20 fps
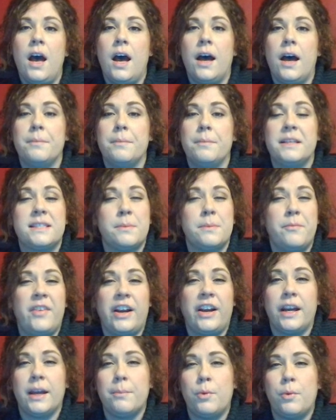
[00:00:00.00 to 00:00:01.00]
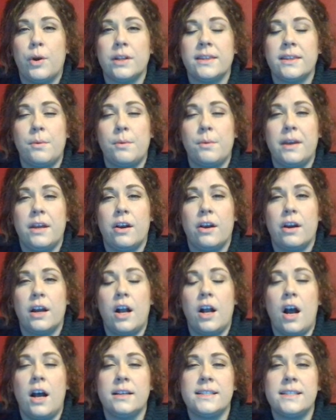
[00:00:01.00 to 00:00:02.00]
It's very important that we are
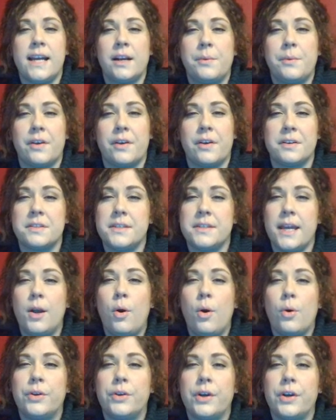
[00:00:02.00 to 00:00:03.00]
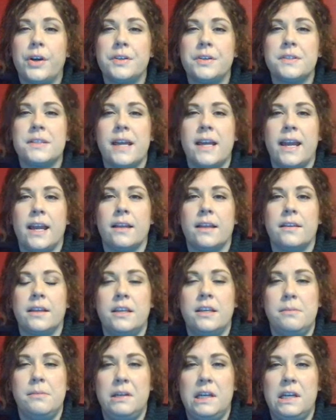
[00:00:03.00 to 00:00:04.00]
in contact with our stakeholders and the
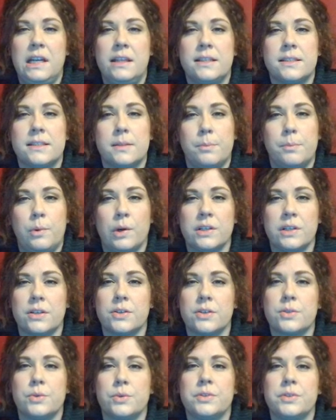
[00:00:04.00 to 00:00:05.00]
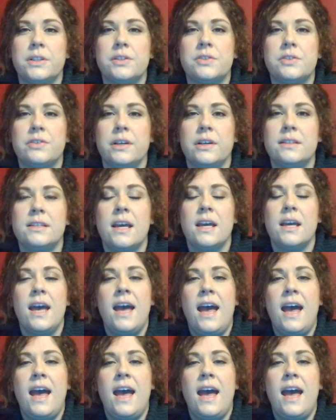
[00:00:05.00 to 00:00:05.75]
community that supports our school district,